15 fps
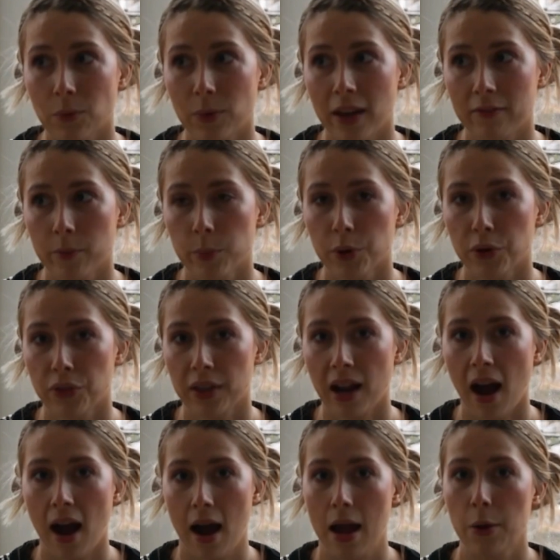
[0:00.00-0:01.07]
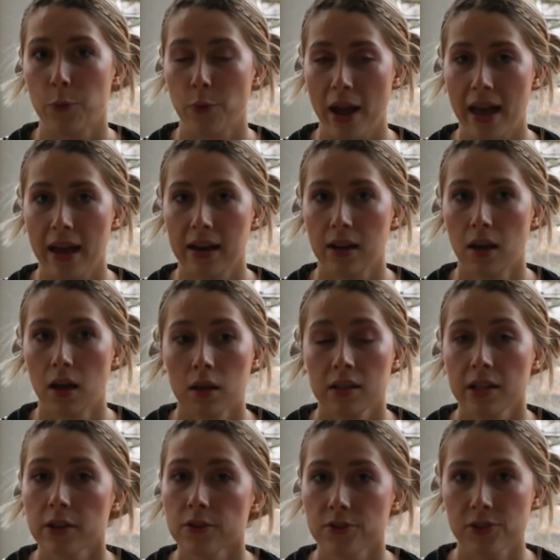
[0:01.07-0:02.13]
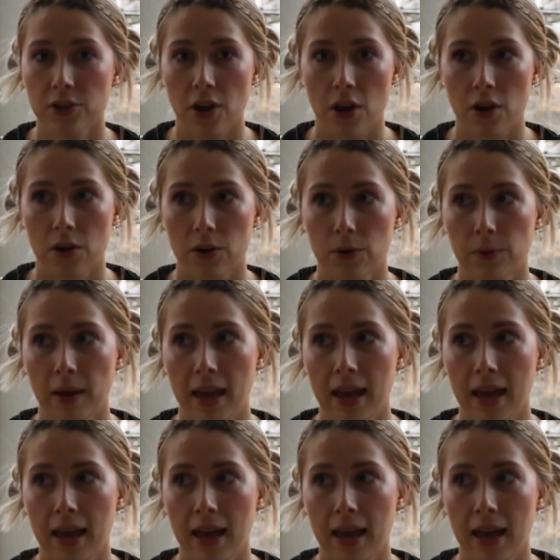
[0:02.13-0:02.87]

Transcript: we have a book that I read years ago,